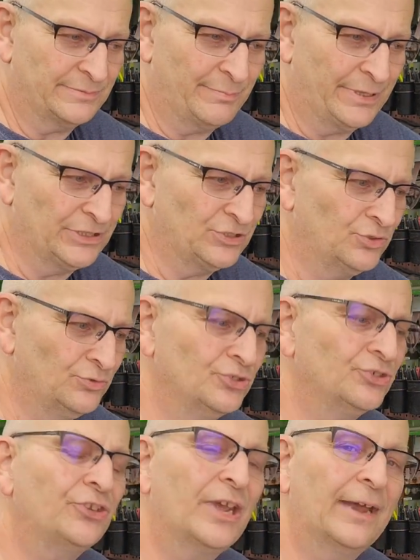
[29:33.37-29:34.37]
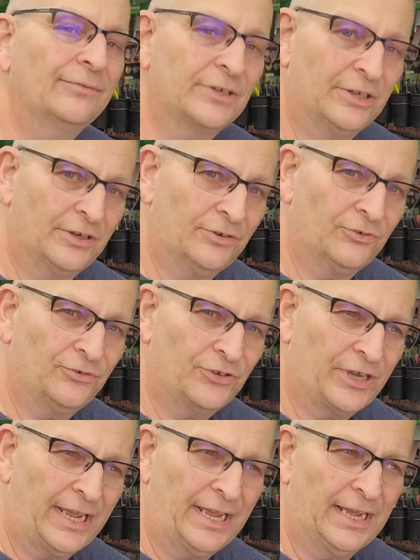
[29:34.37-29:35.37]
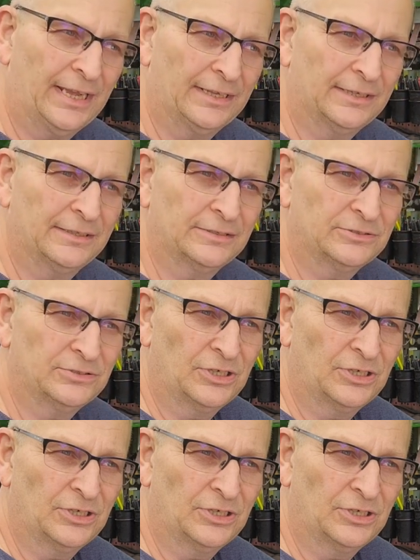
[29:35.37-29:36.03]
But you just have to understand,